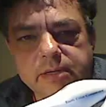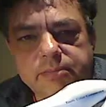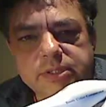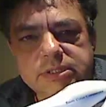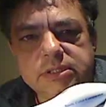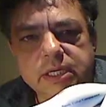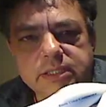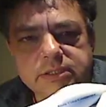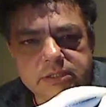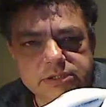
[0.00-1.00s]
and
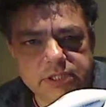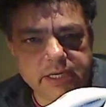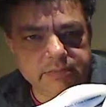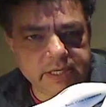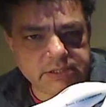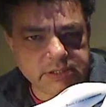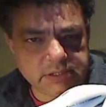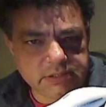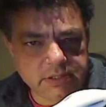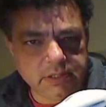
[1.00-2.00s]
precise shade
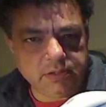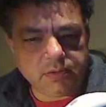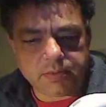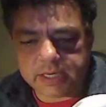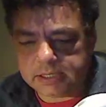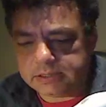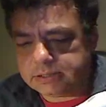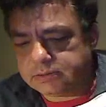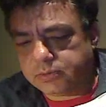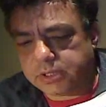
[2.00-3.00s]
matchings in your
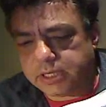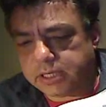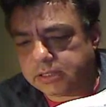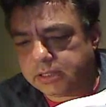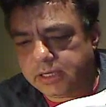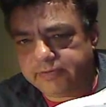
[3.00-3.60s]
practice without